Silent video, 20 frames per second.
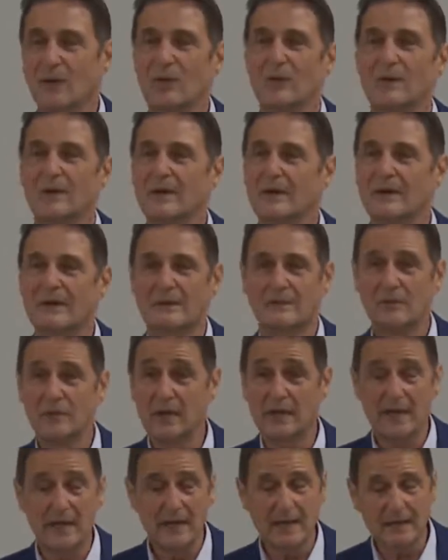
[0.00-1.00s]
or
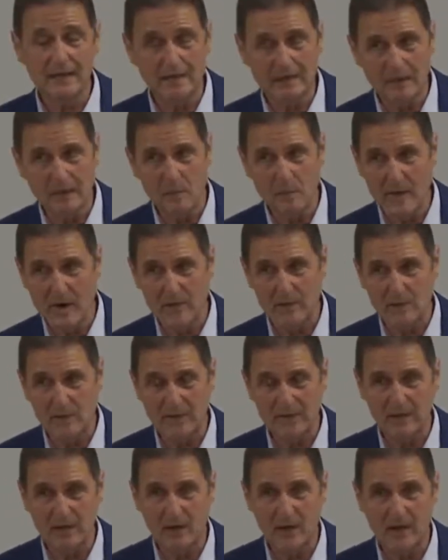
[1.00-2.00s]
we're getting a little
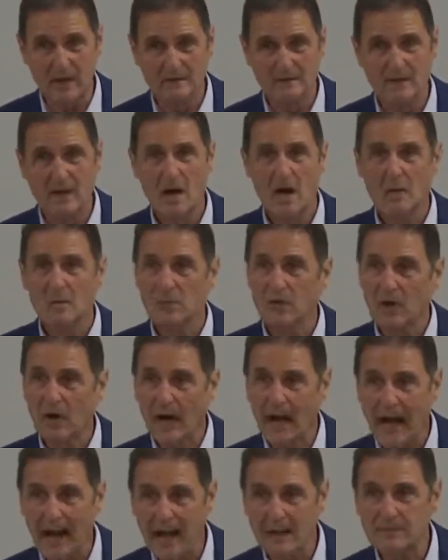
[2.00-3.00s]
memory loss,
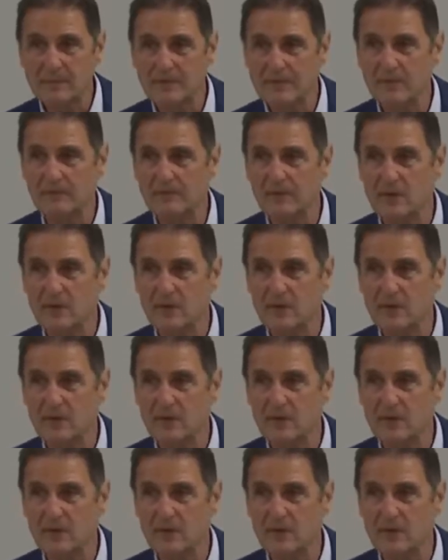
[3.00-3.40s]
perhaps the